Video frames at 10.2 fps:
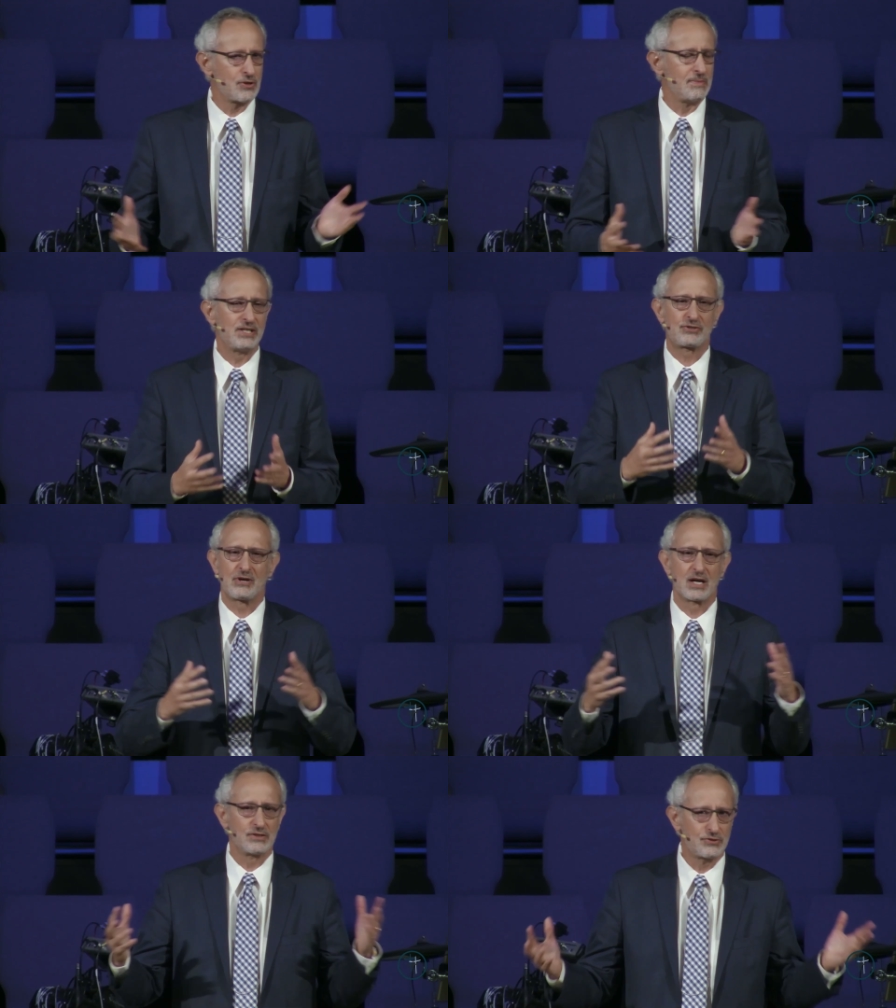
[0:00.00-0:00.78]
so many
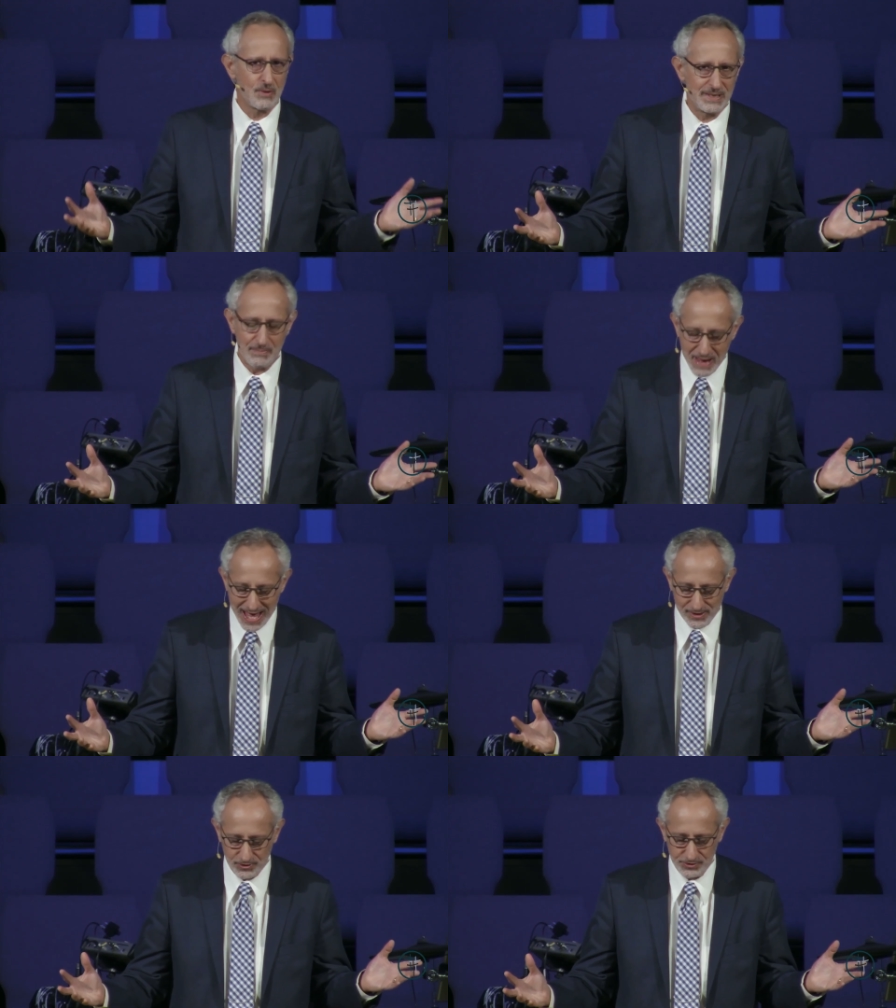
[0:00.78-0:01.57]
struggles, so many
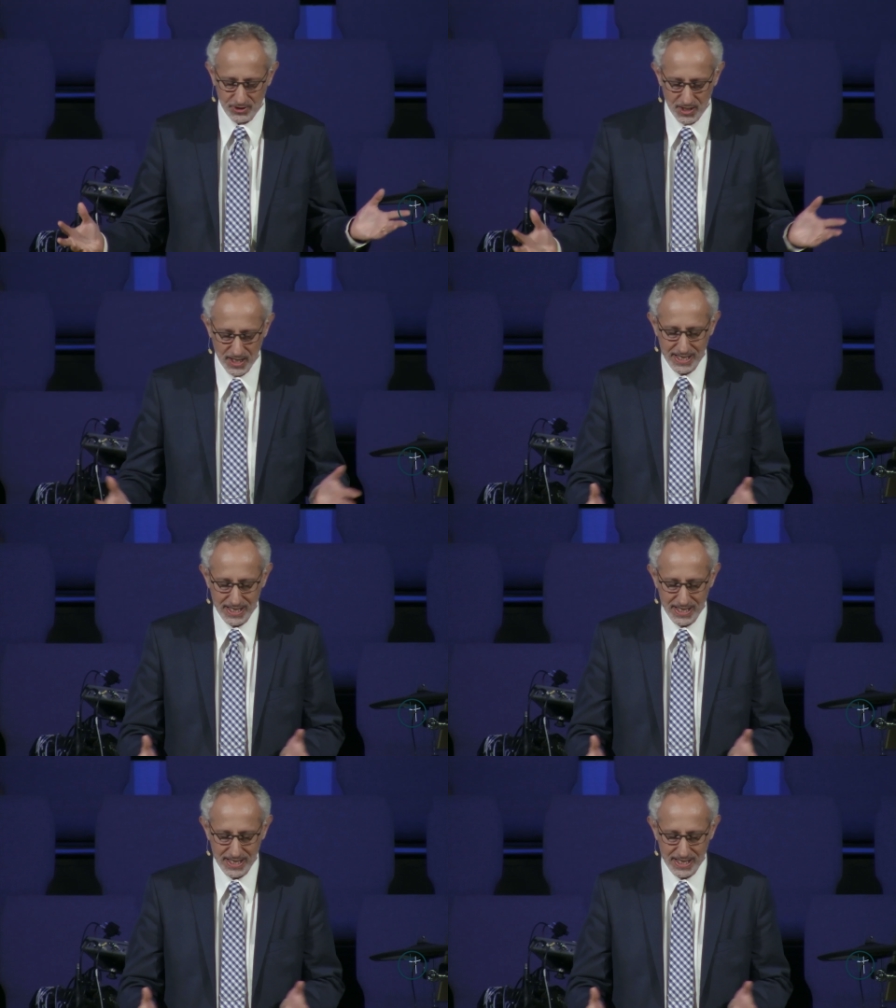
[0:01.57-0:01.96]
battles,